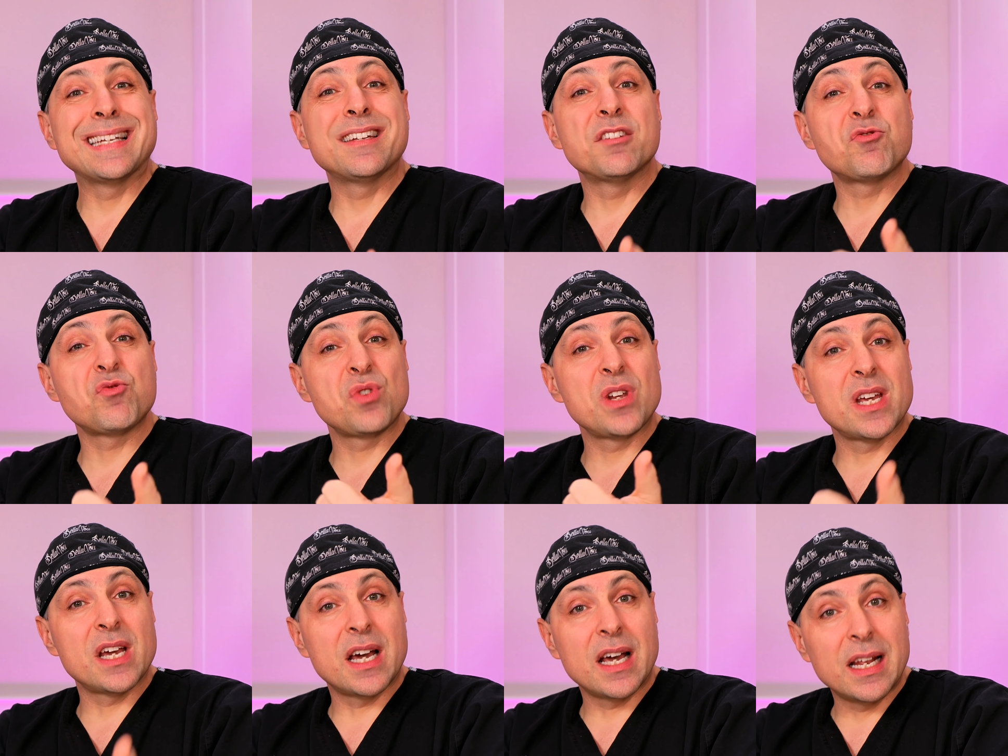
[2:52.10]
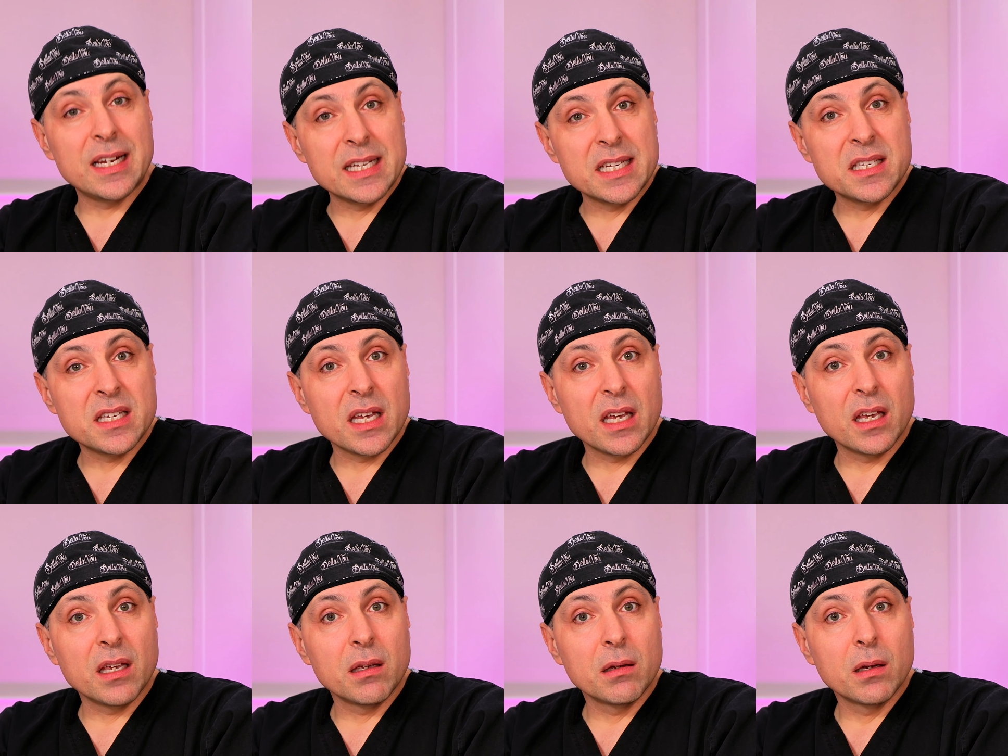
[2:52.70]
in
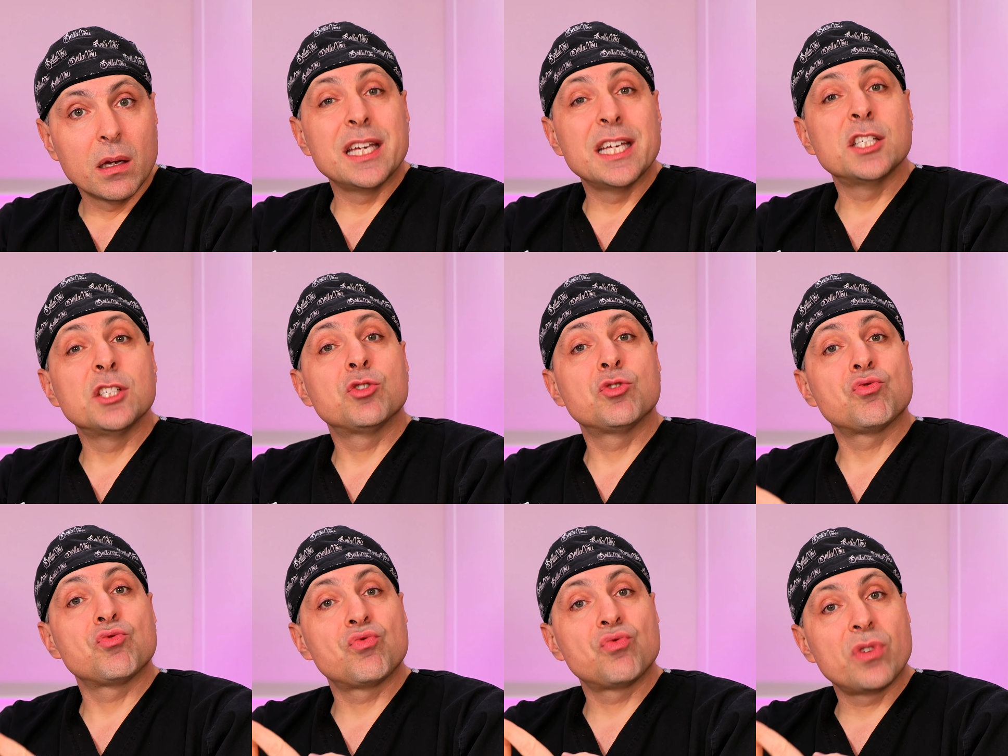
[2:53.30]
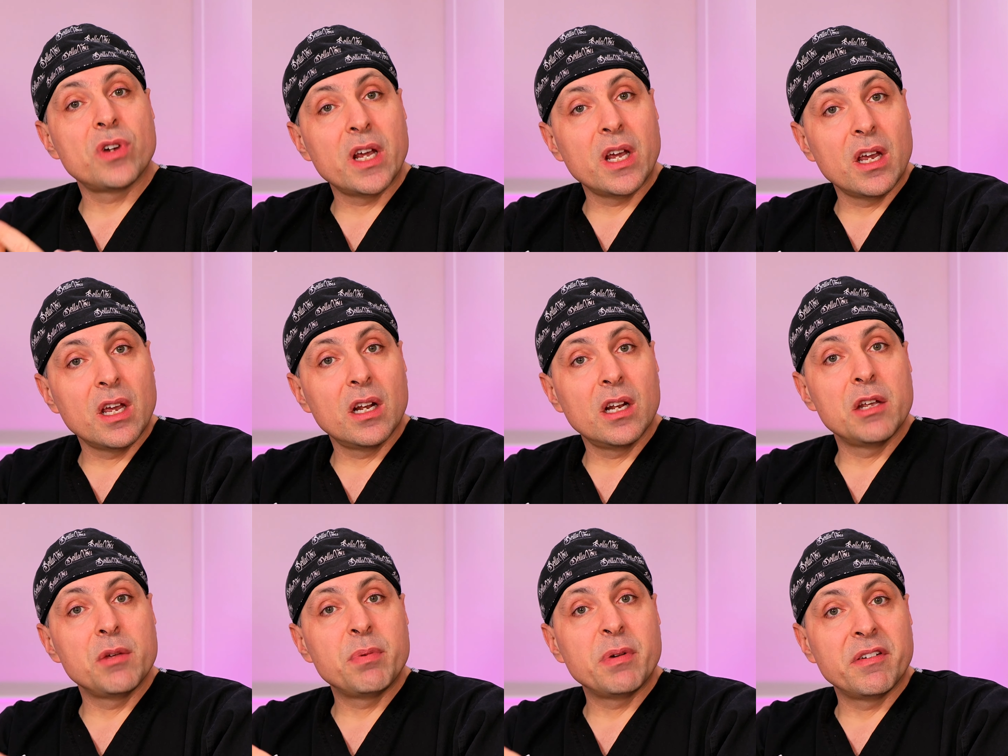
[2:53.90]
reality, it's
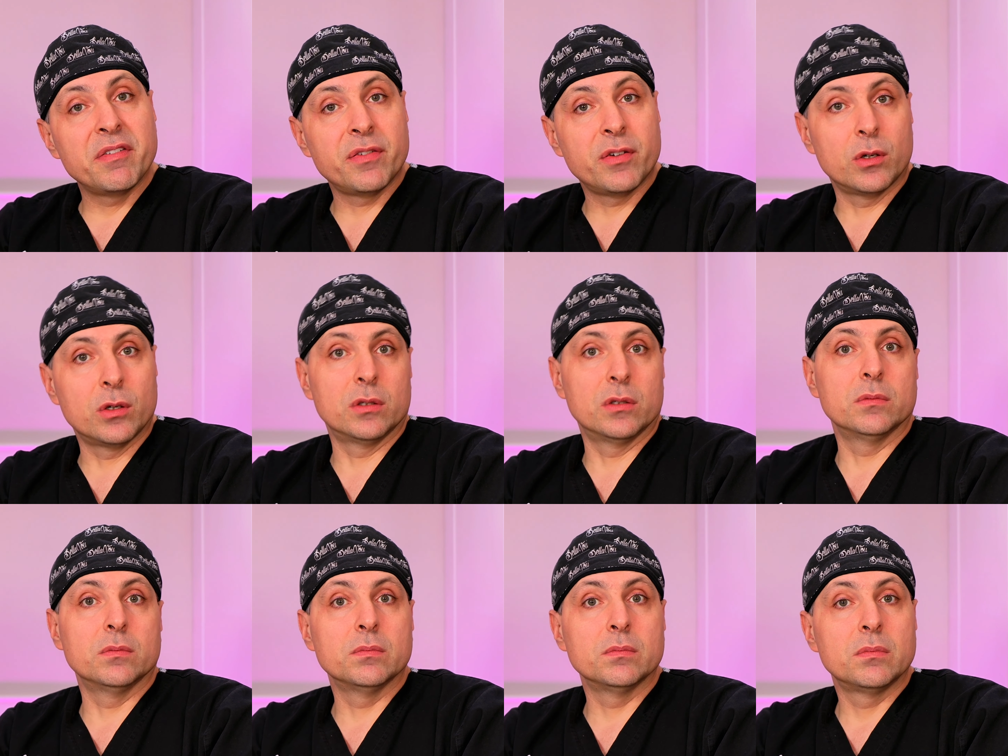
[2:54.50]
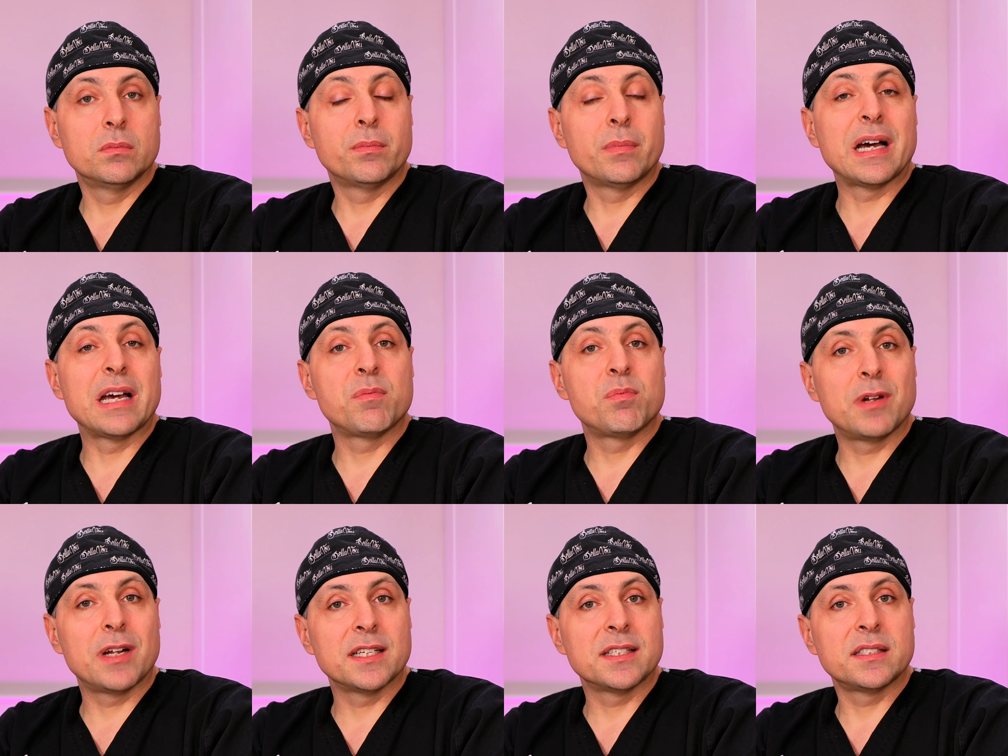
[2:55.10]
rarely performed by
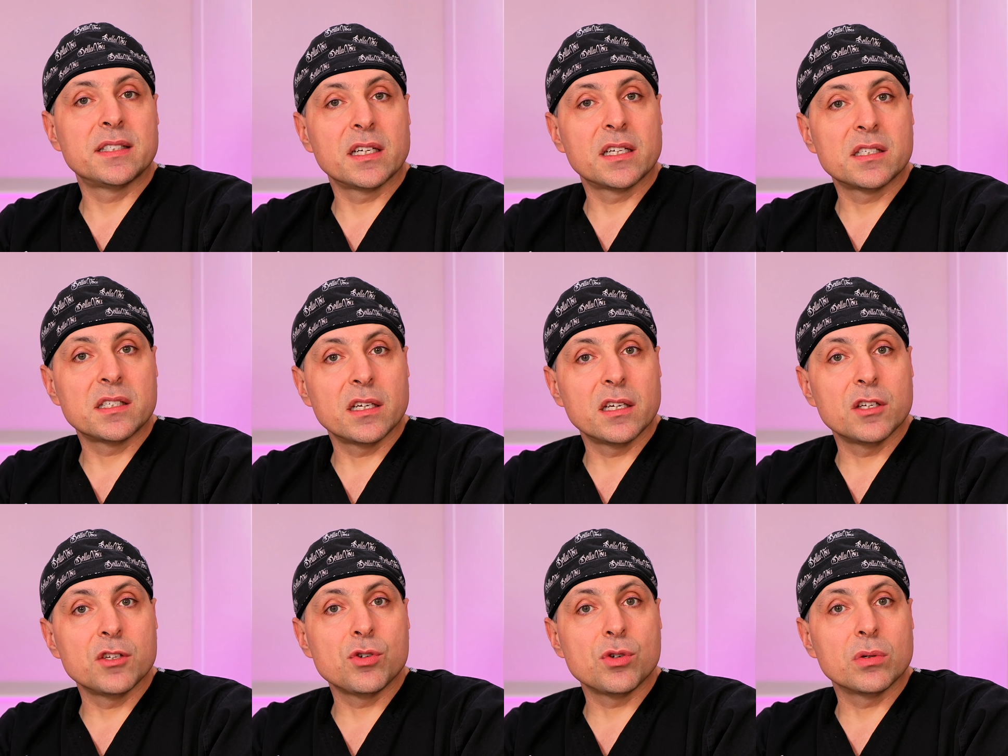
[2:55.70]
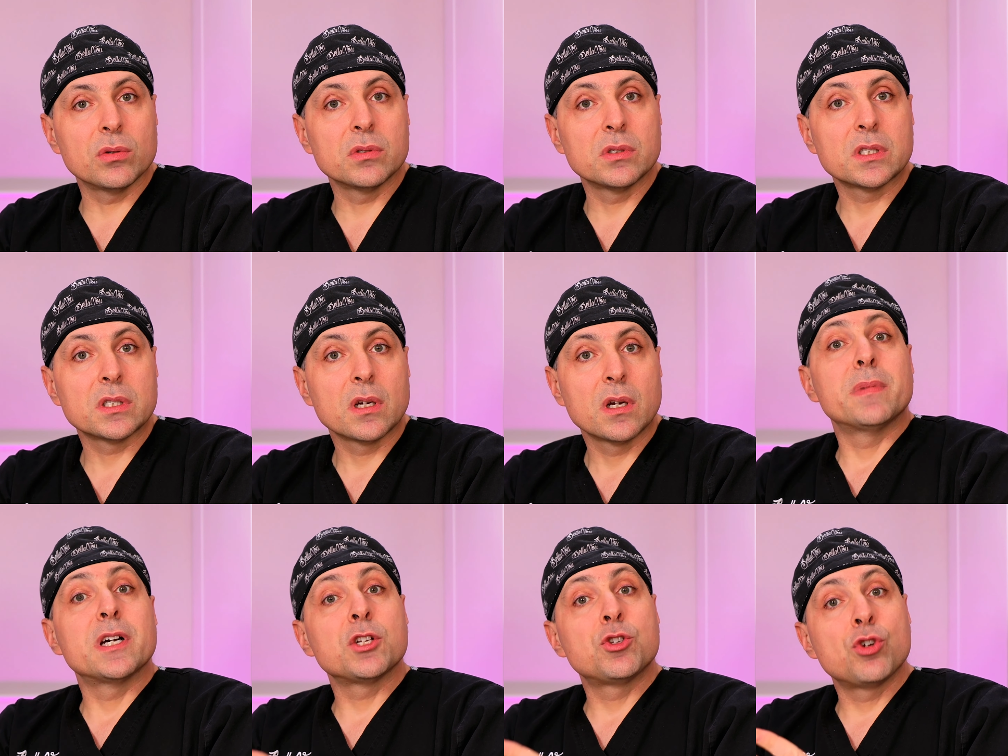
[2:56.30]
plastic surgeons.
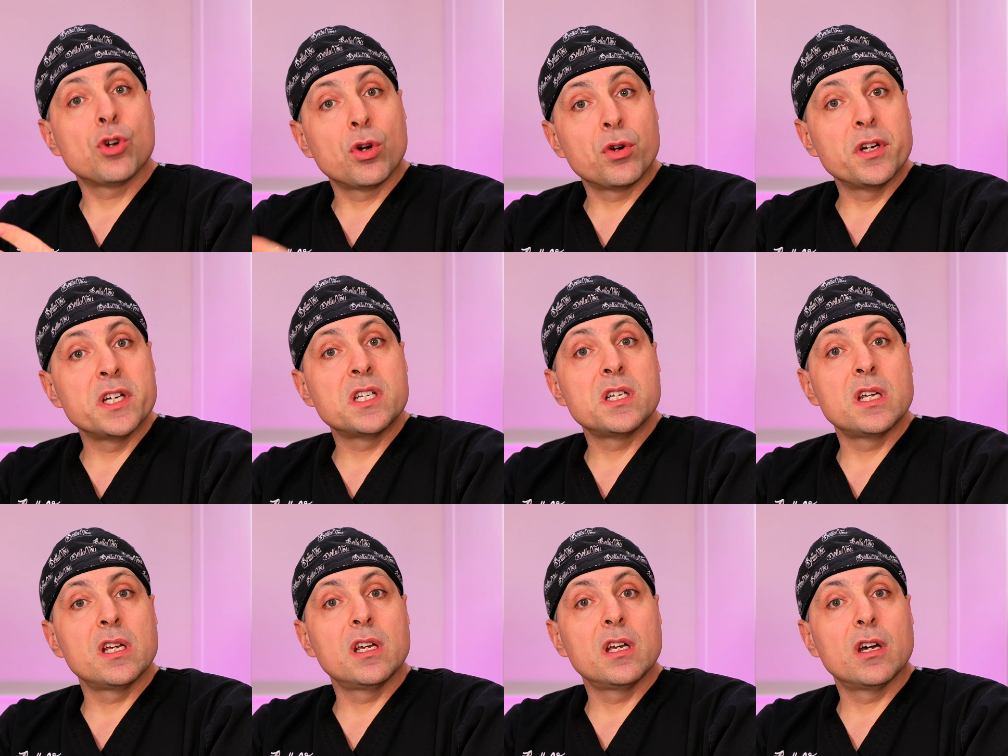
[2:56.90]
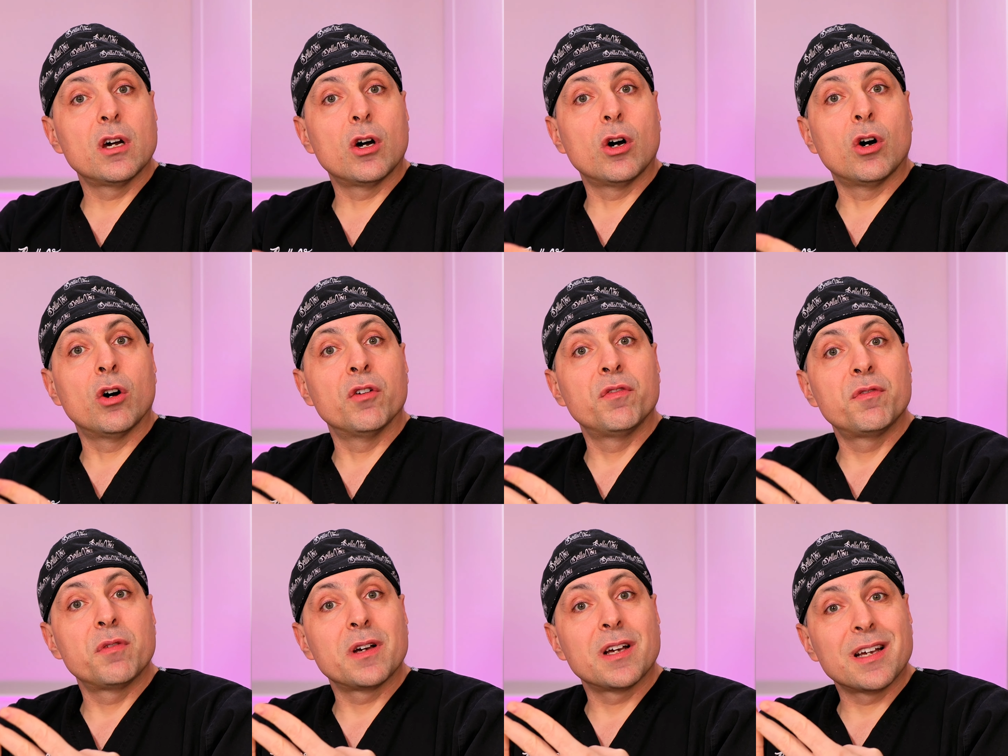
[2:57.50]
Majority
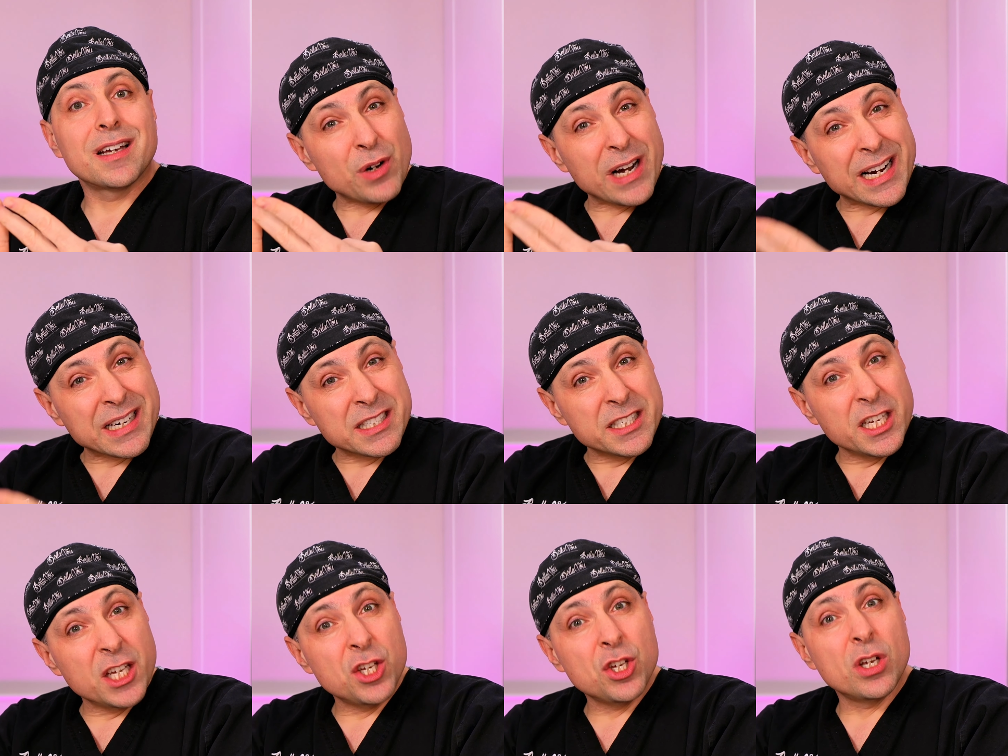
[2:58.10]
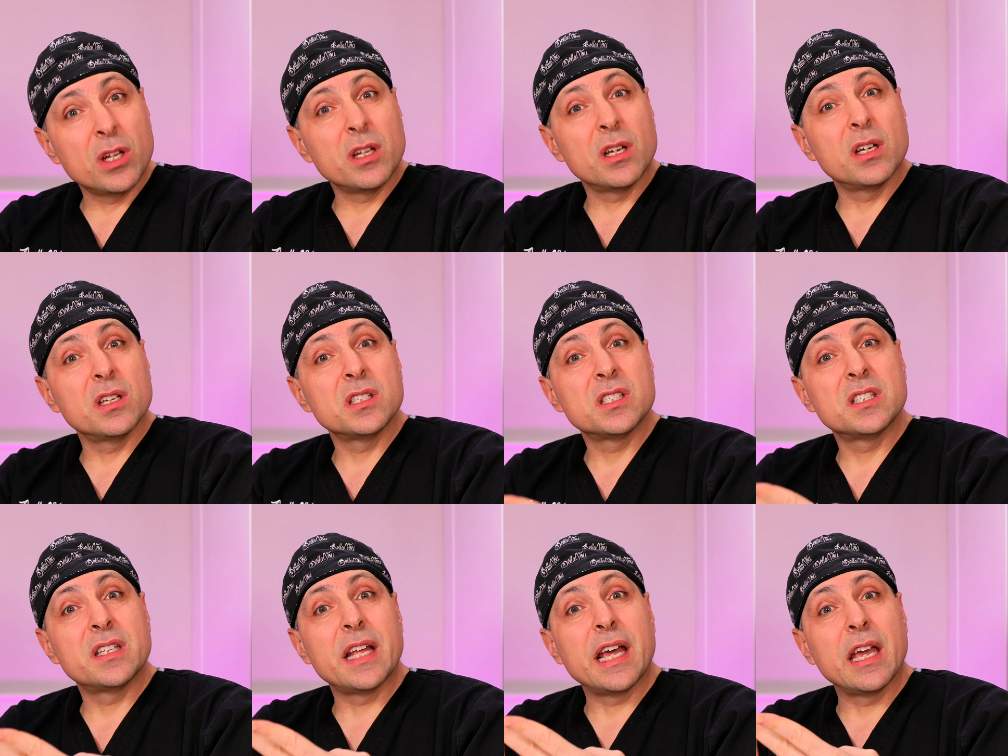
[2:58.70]
of
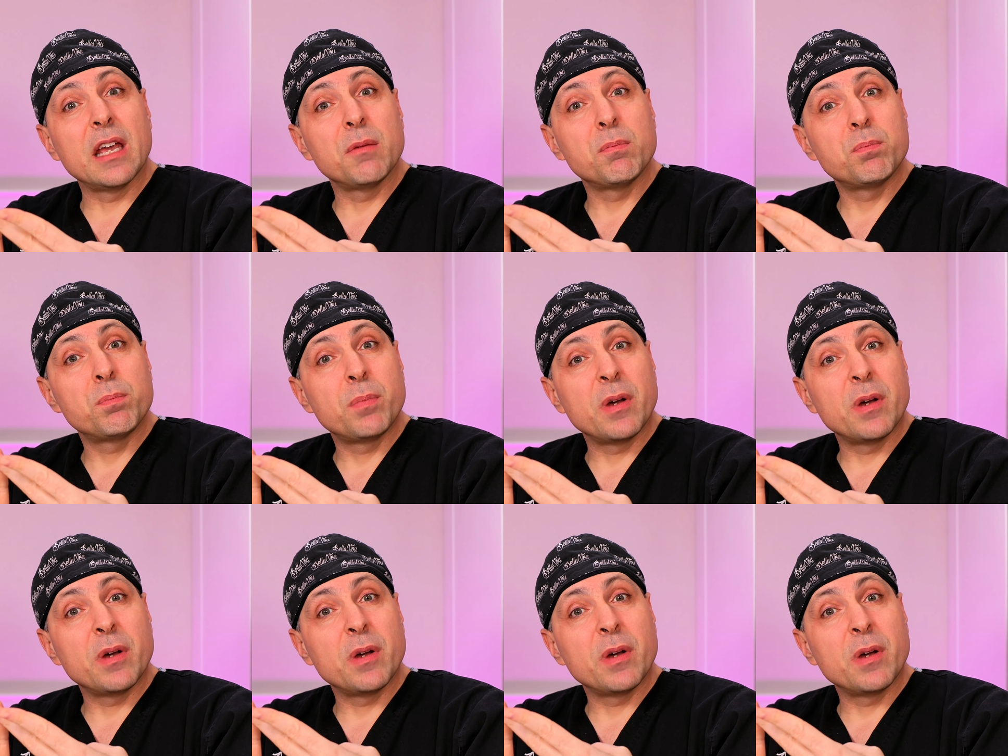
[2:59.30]
practitioners, they